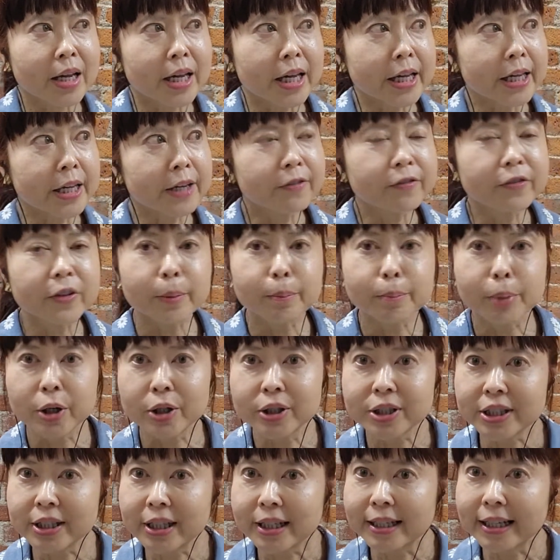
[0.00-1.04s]
if the
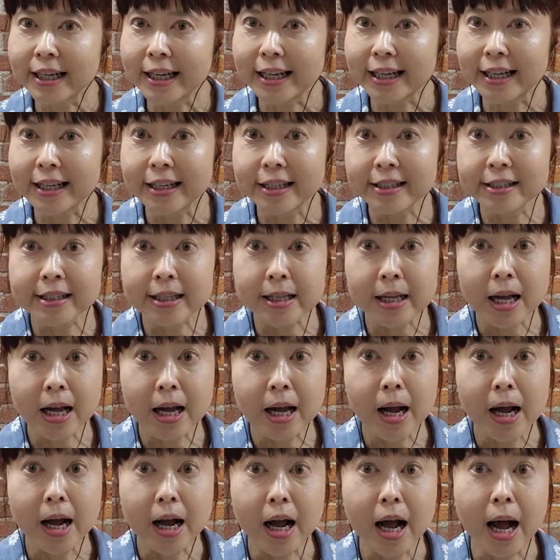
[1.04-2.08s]
person is
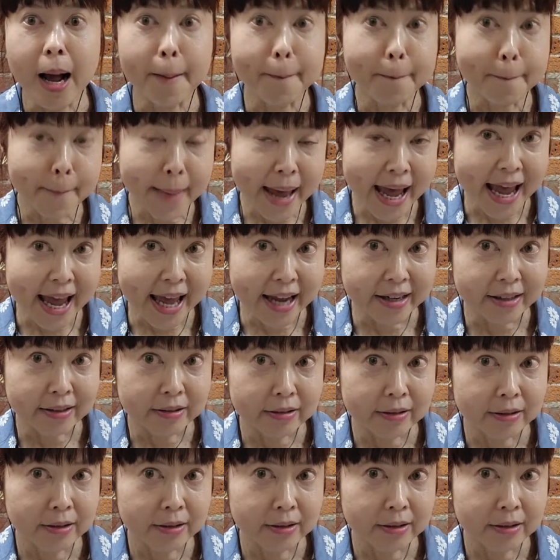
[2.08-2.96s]
a man